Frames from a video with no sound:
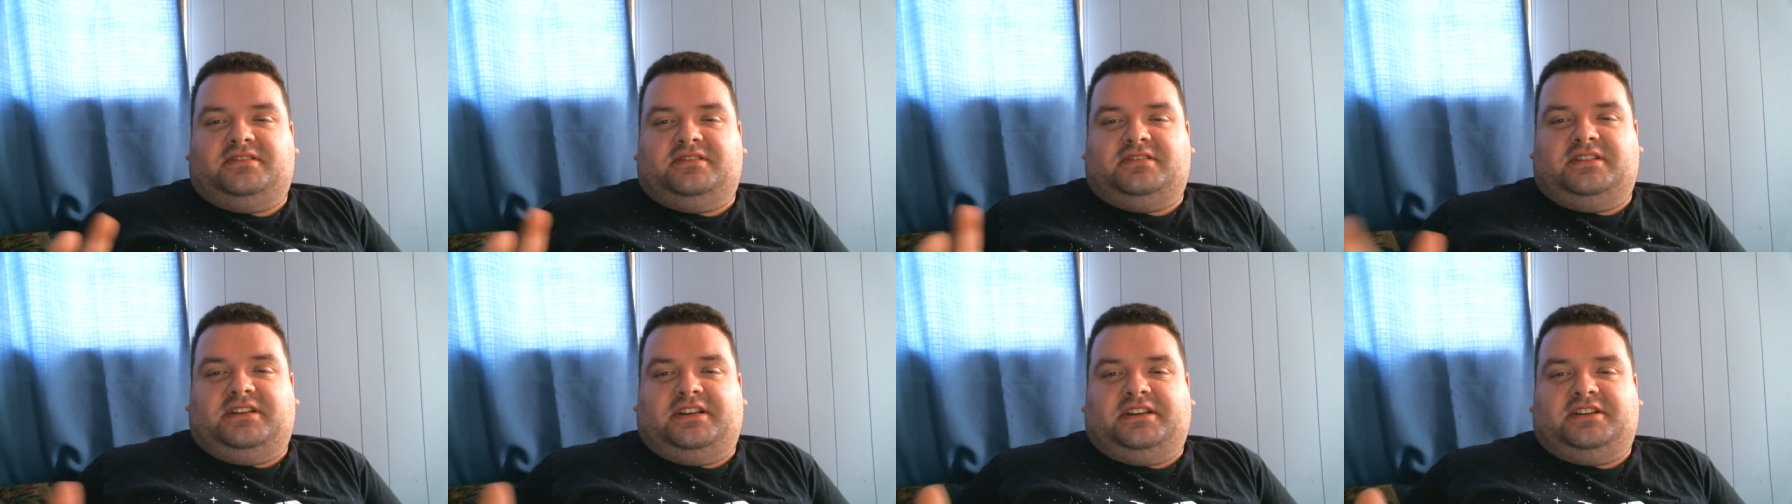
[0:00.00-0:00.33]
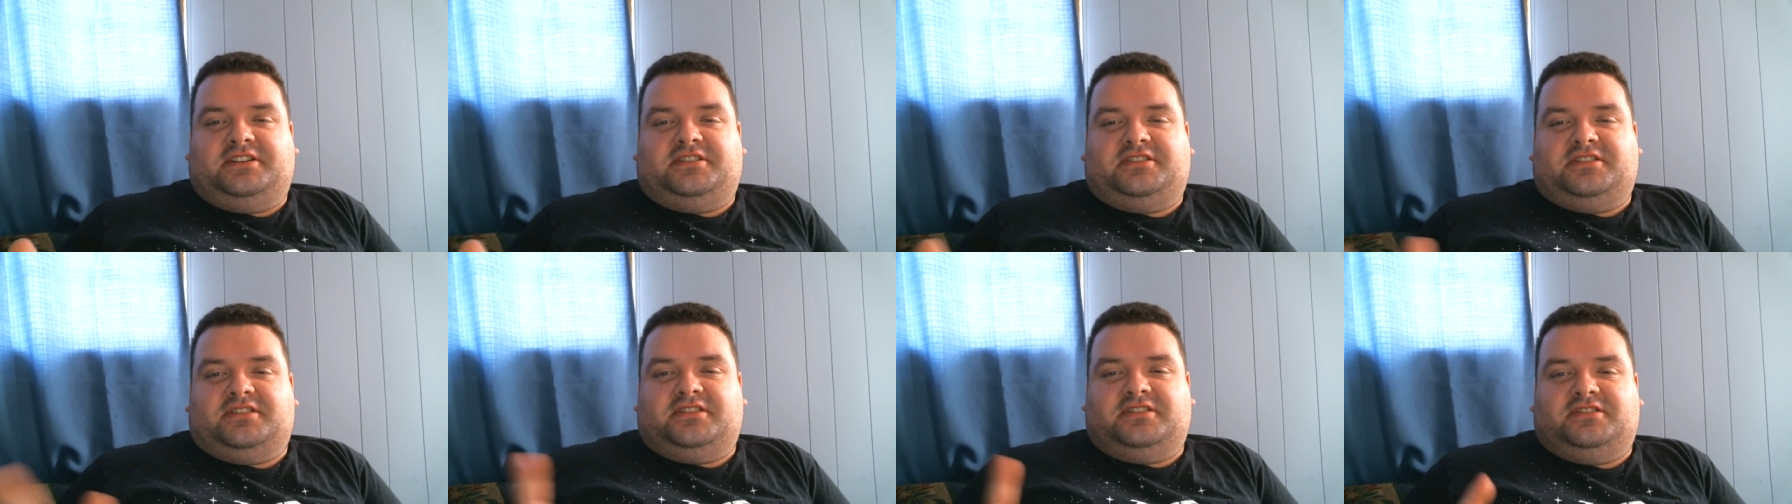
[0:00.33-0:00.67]

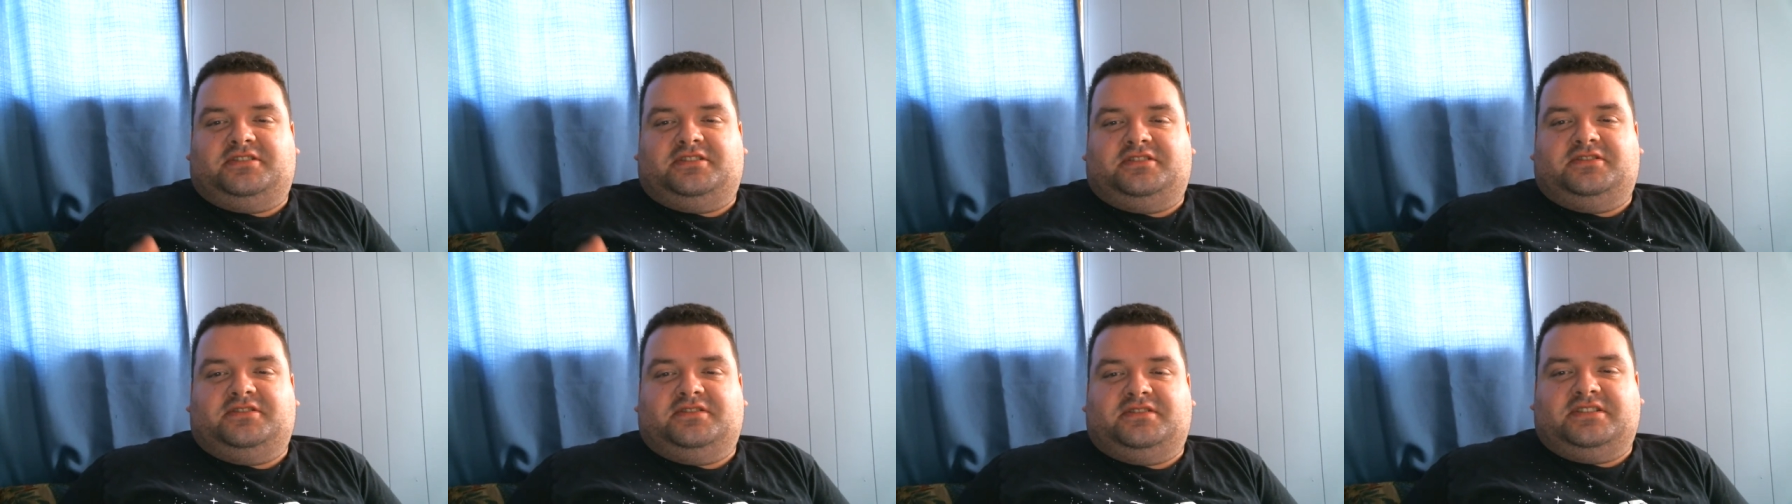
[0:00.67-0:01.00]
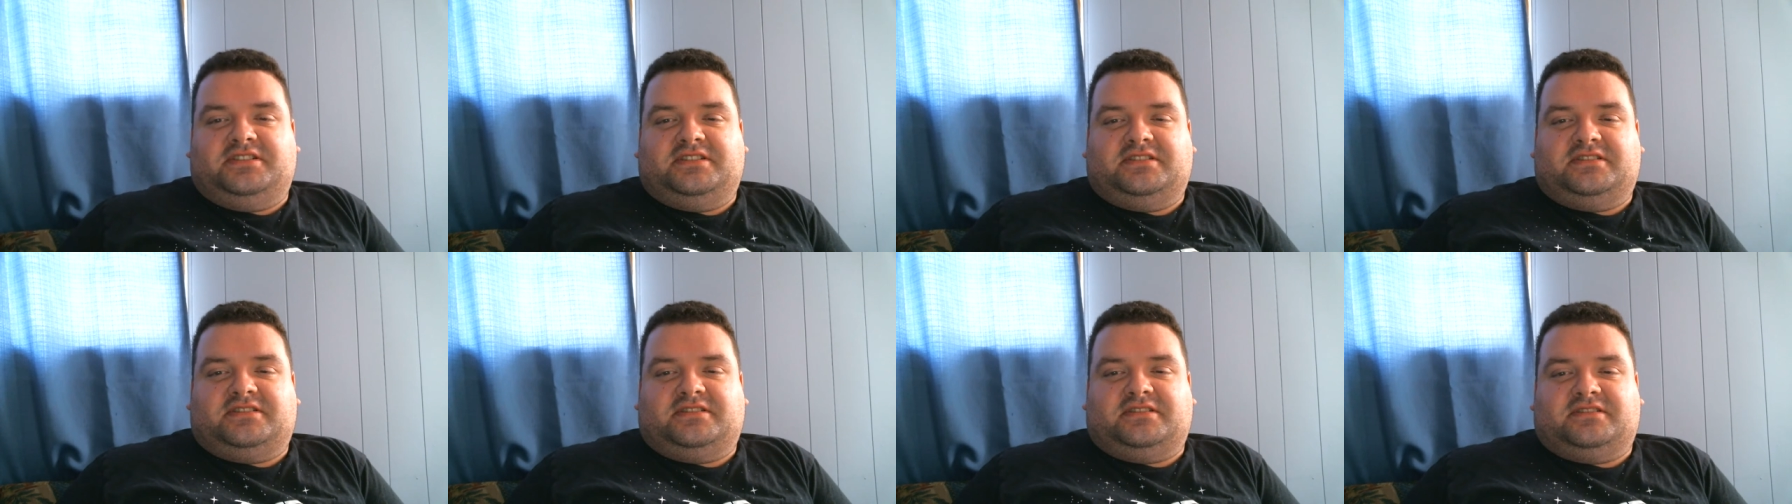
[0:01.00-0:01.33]
each of the two
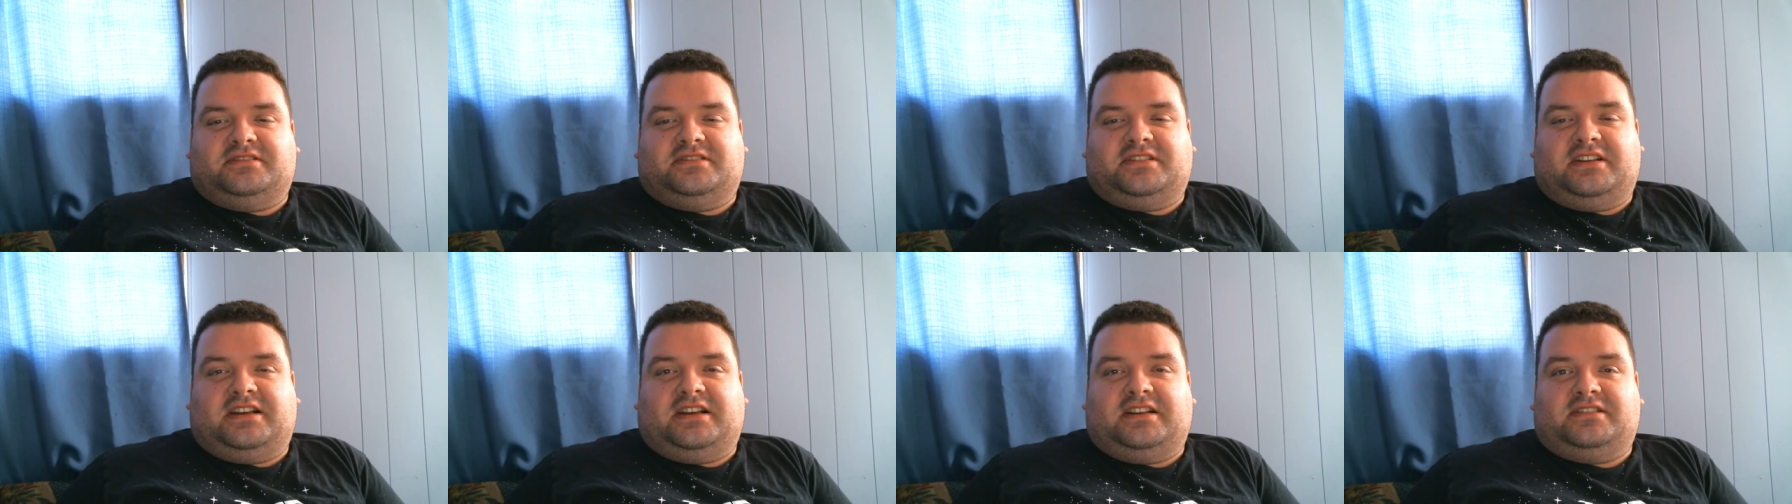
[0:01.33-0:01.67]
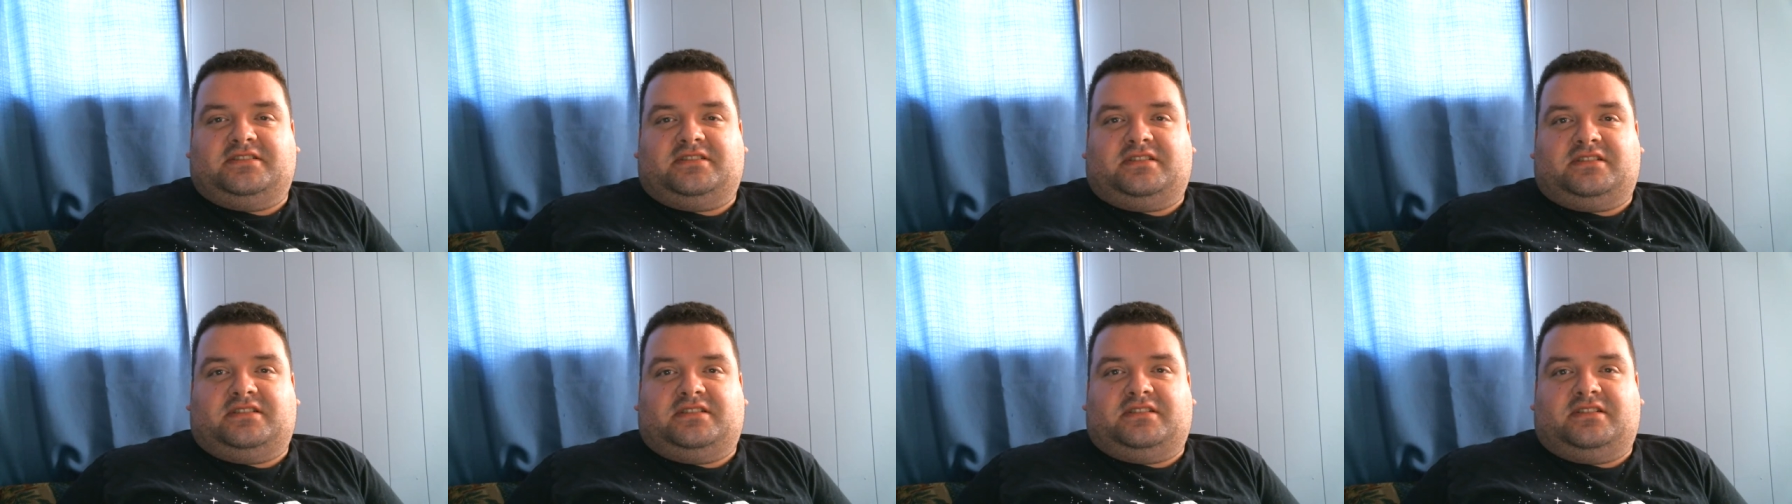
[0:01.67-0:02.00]
seasons
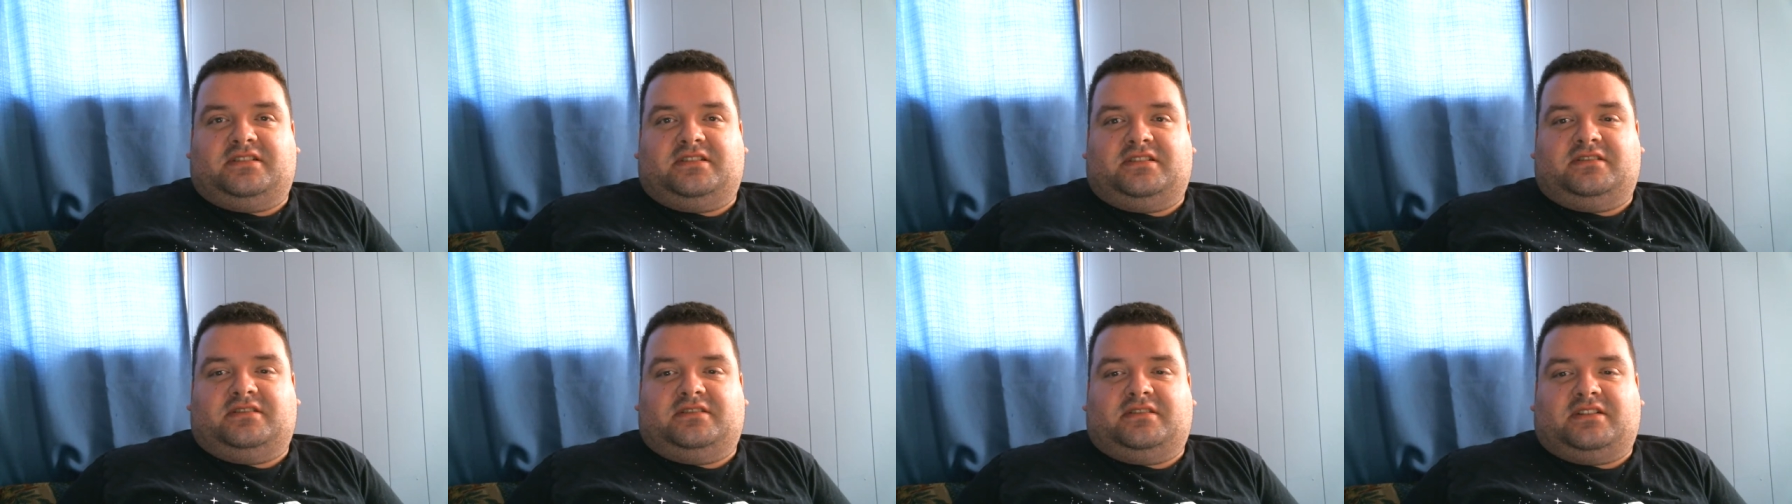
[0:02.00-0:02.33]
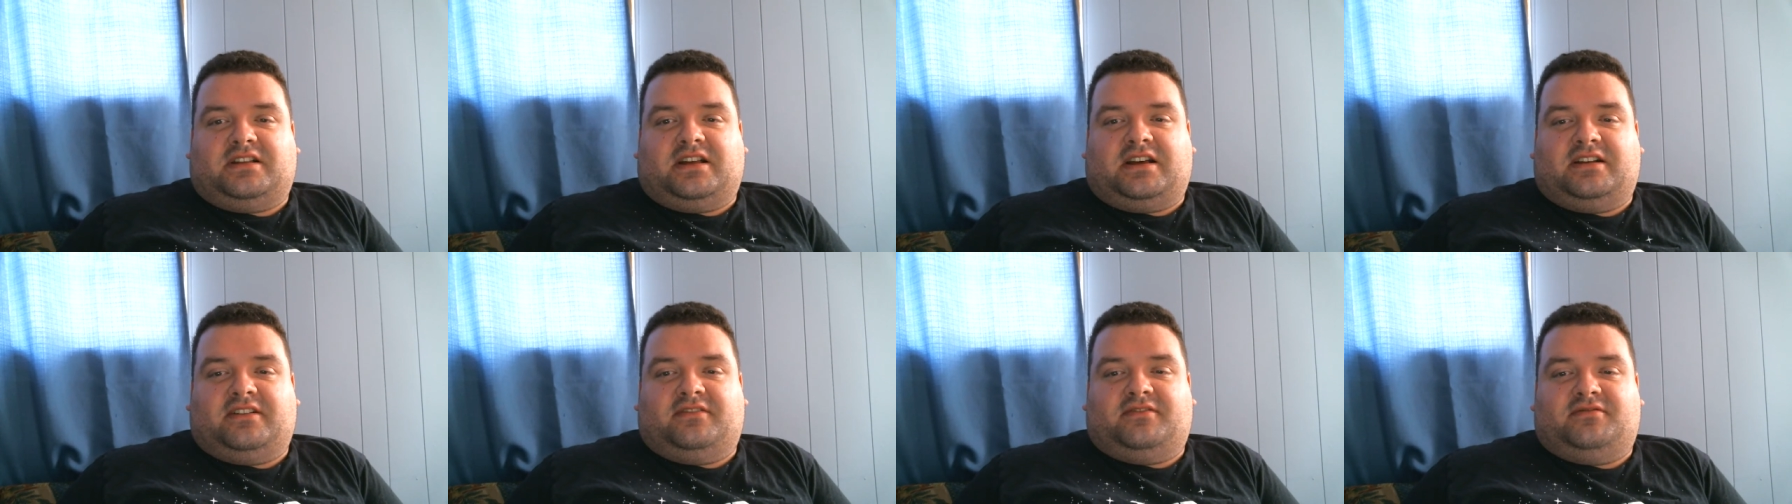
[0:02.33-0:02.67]
has a
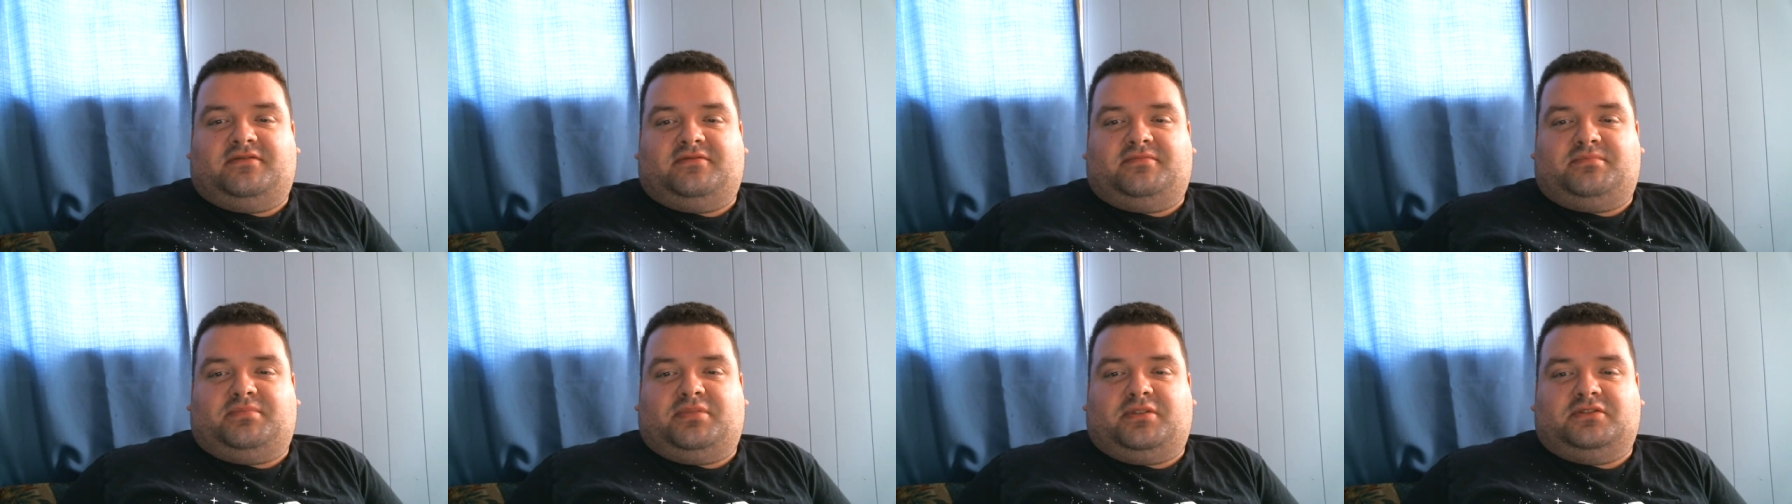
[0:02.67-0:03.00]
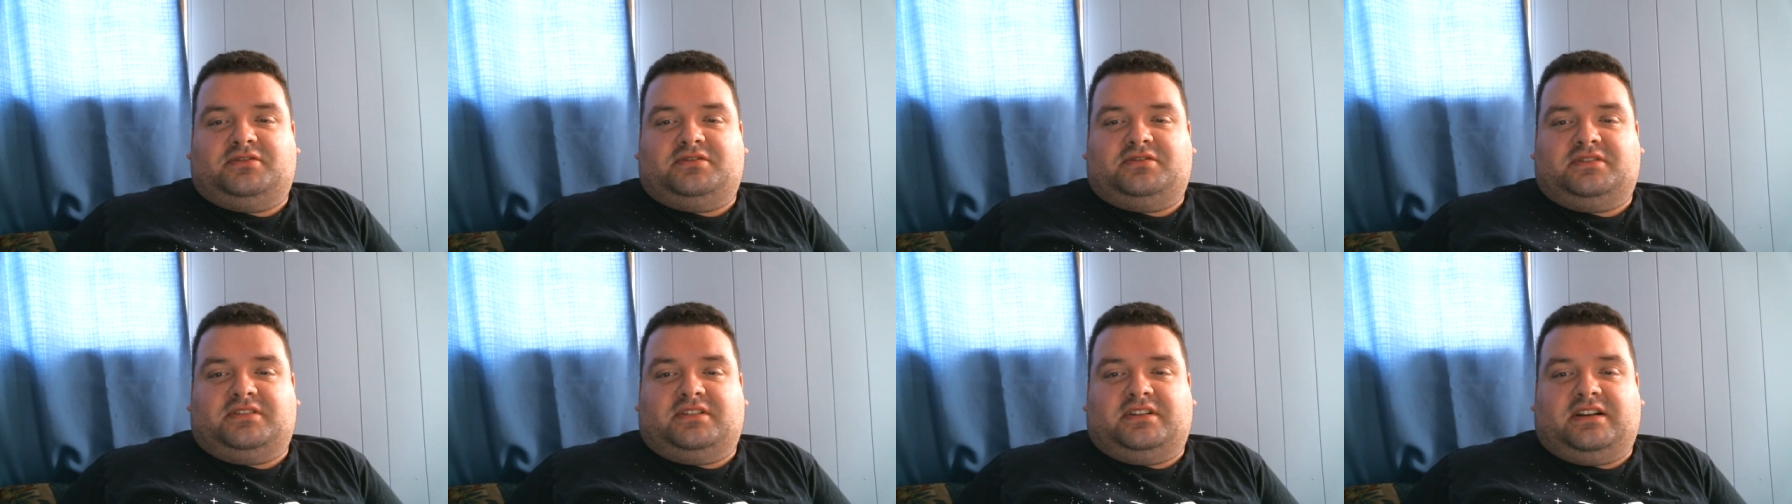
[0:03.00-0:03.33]
lot of
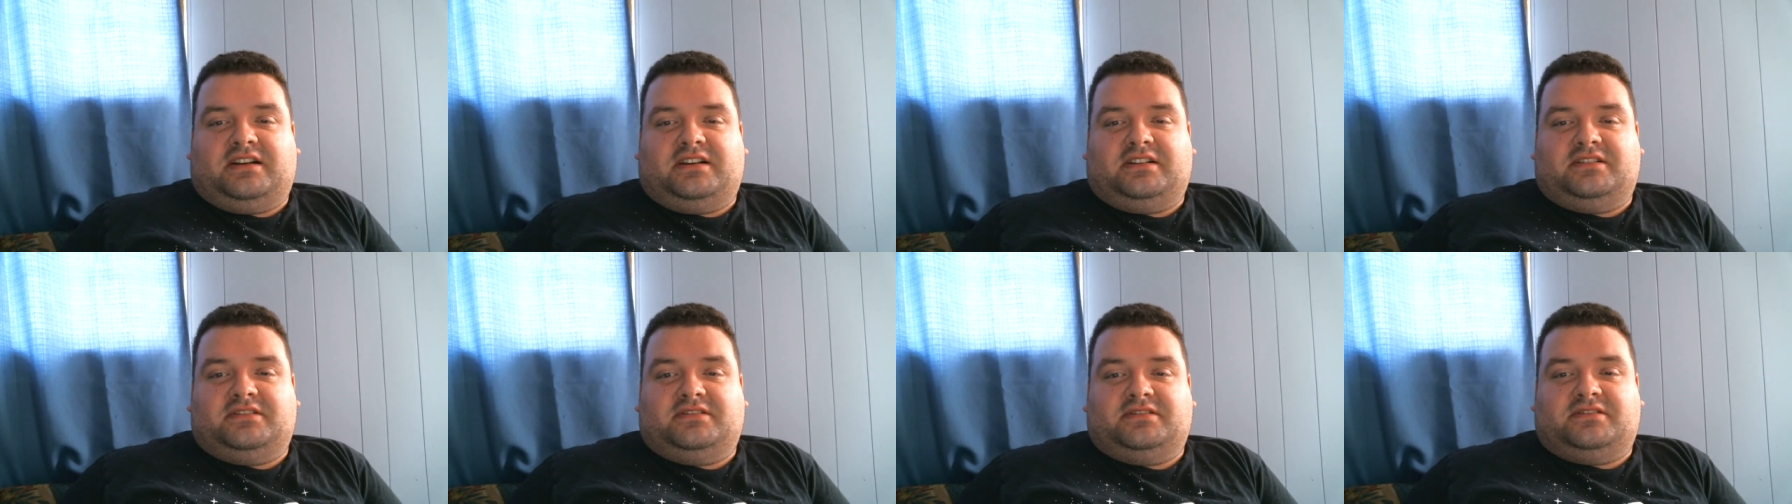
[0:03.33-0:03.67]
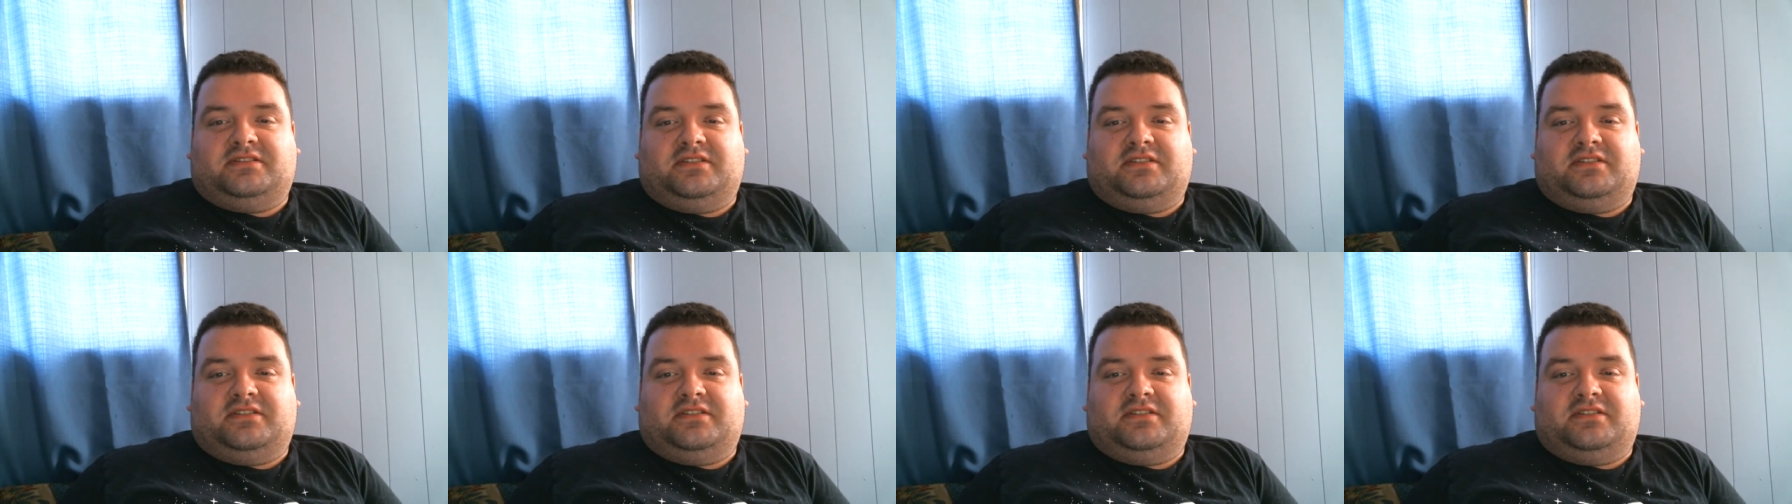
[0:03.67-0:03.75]
pros and cons.